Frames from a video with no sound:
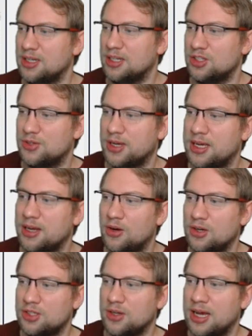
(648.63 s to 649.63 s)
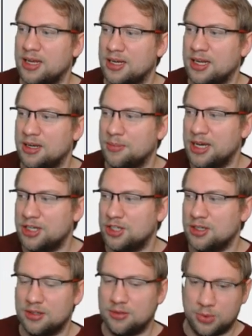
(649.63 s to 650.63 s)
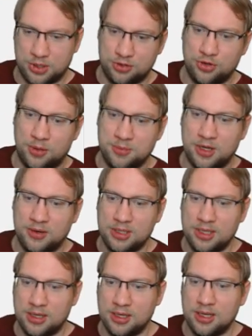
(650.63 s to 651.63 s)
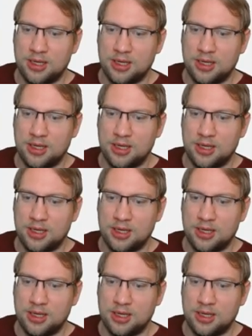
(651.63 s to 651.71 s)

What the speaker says: So I can also add an animation with a drop-down here.